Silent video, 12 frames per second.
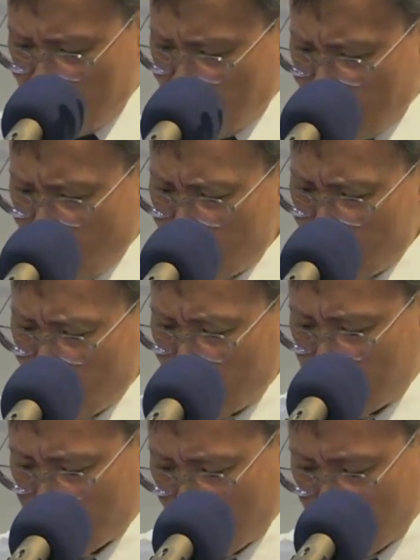saying, no, no,
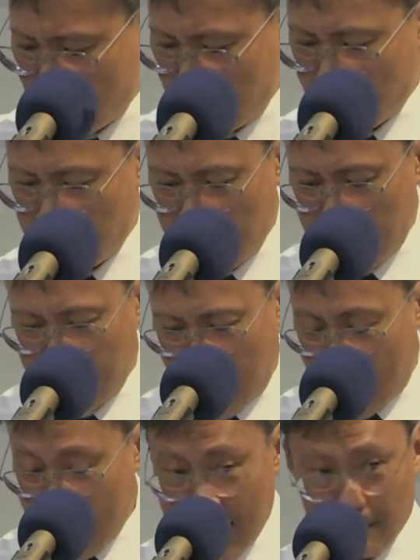it's going to be today.
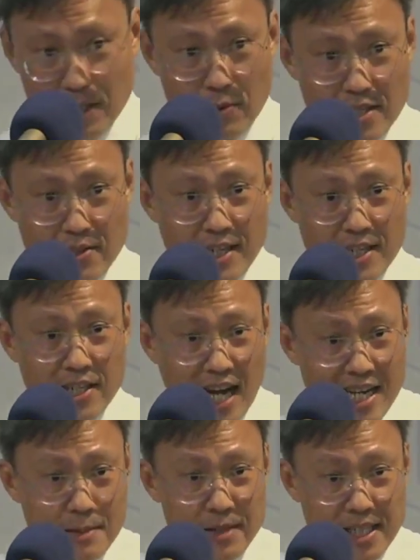I am the resurrection.
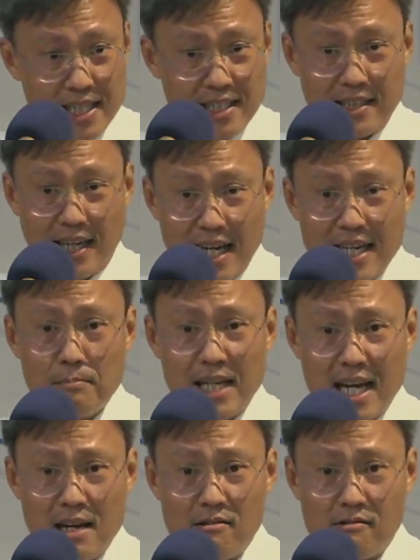I am here. I am
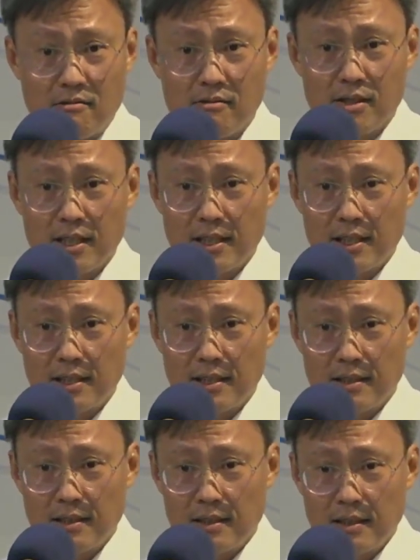now.
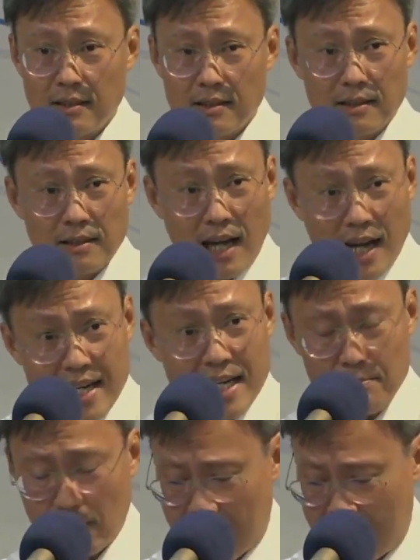I
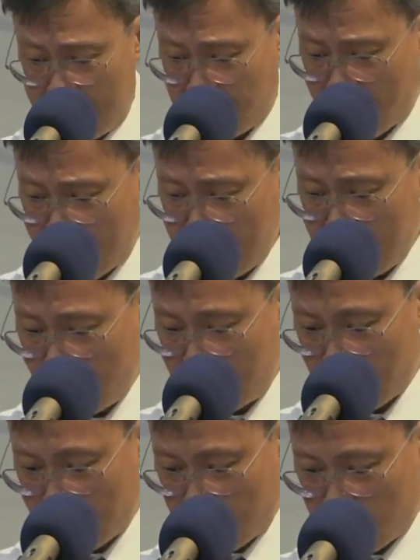am life. I am
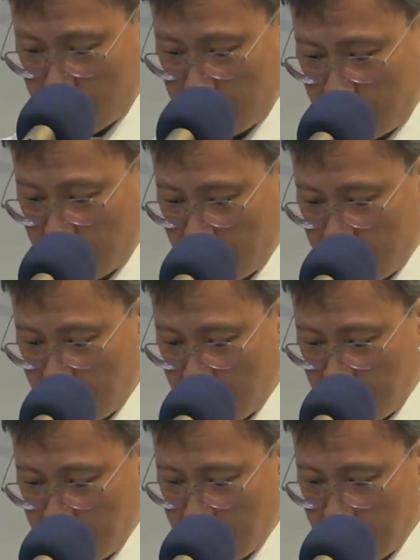resurrection.
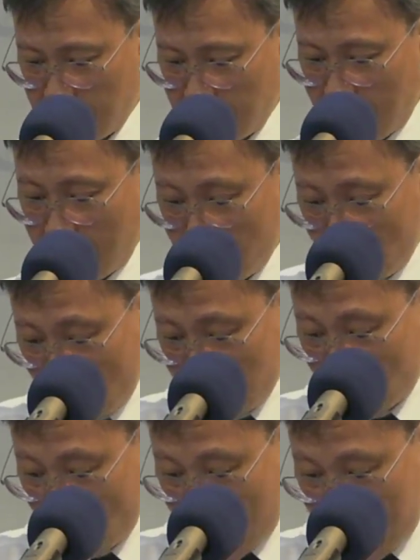And
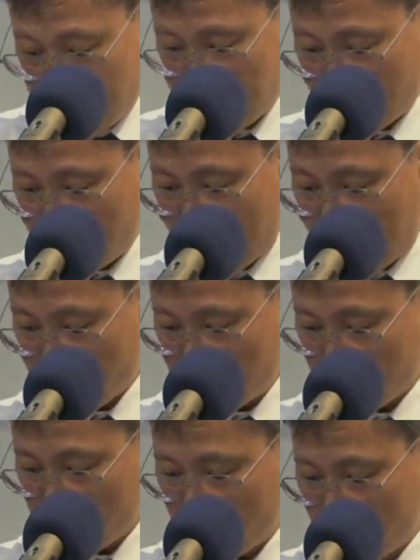the raising of
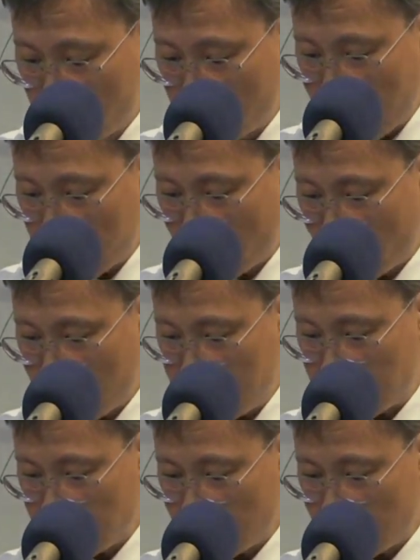Lazarus proved that point.